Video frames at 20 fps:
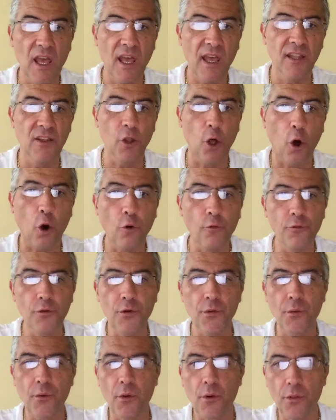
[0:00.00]
and
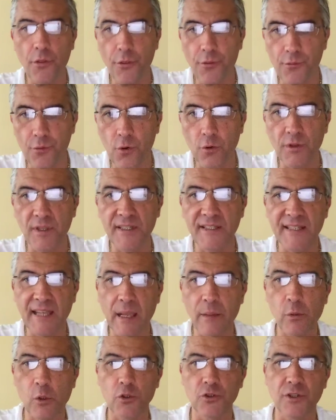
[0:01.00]
overthrew the
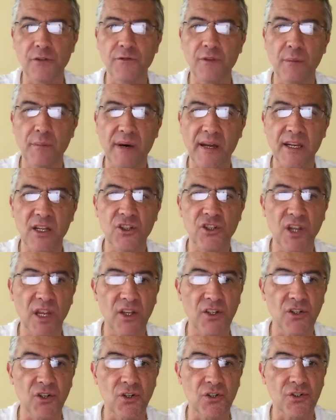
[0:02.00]
tables of the money
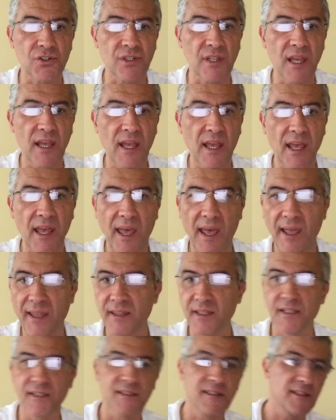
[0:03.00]
changers
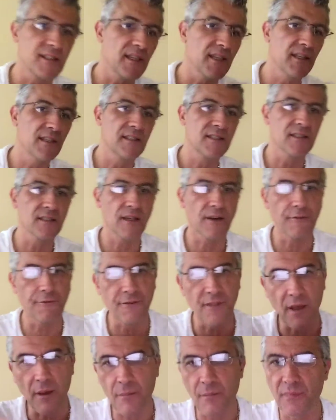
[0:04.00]
and the seats of
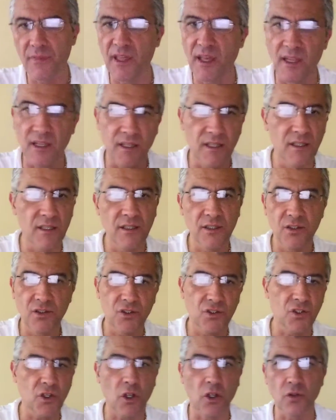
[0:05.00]
them that
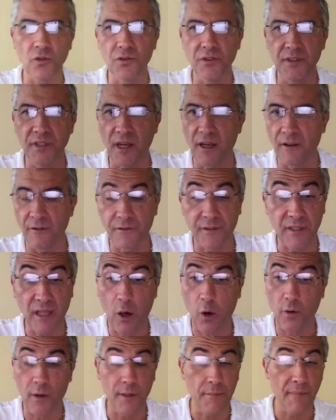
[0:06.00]
sold doves.
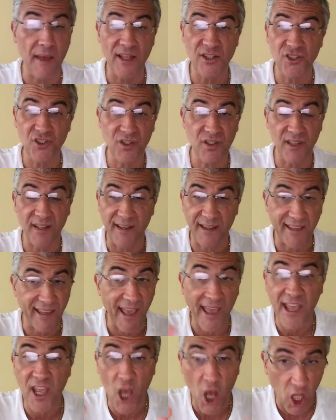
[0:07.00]
Now imagine the
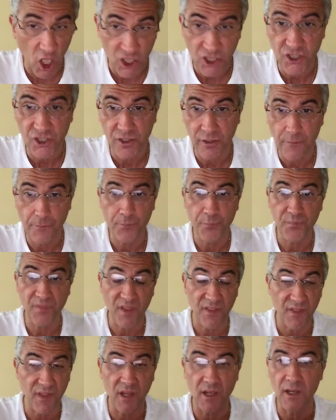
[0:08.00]
chaos
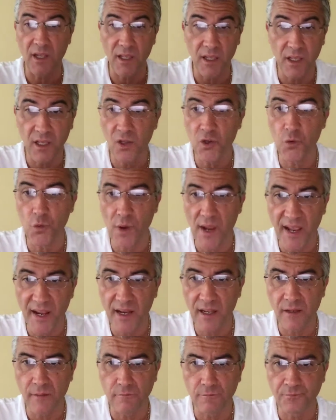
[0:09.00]
that he
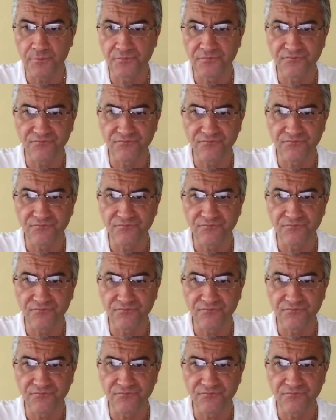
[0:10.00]
created.